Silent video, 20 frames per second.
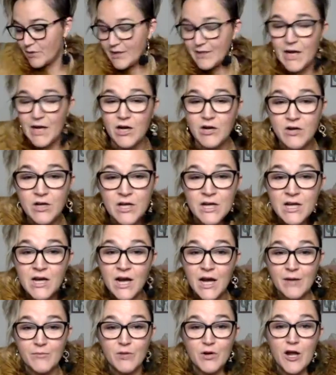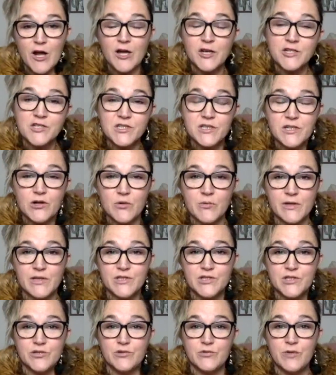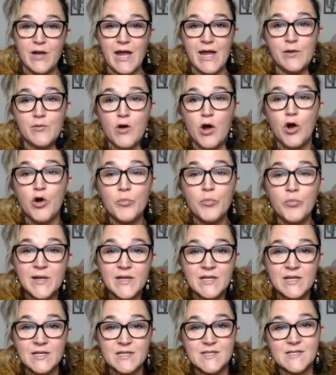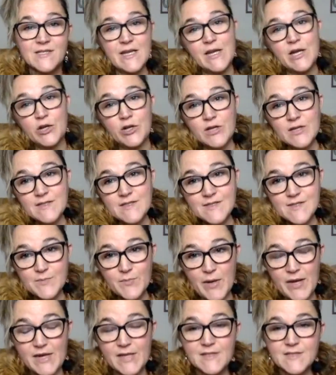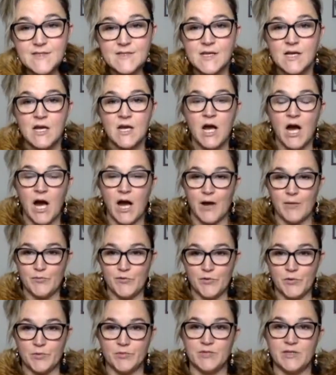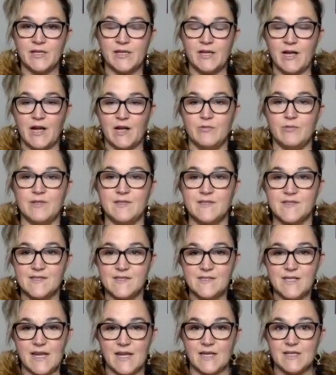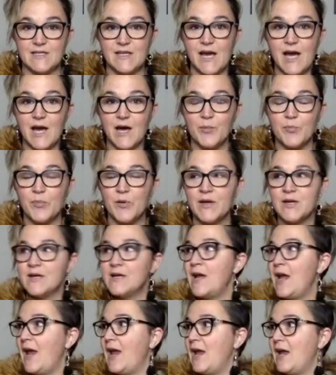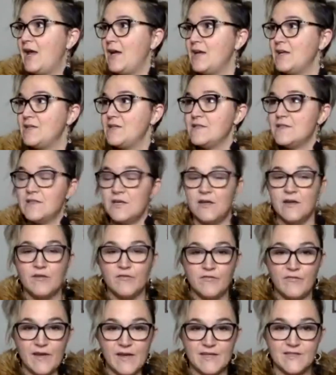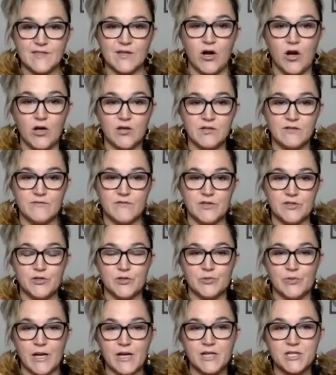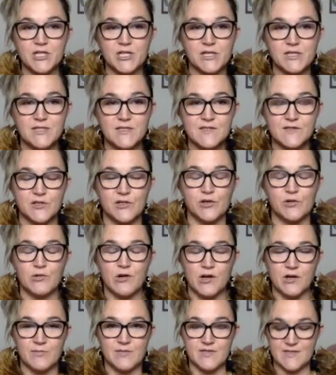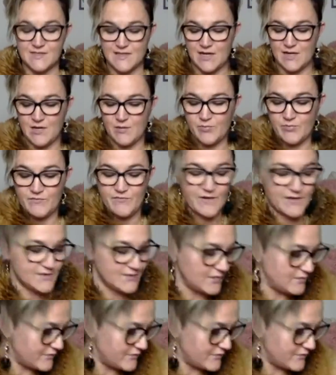right now, I'm actually going to an open sacred space. Normally, I would stand up and face all of the directions. So you're welcome to stand up and face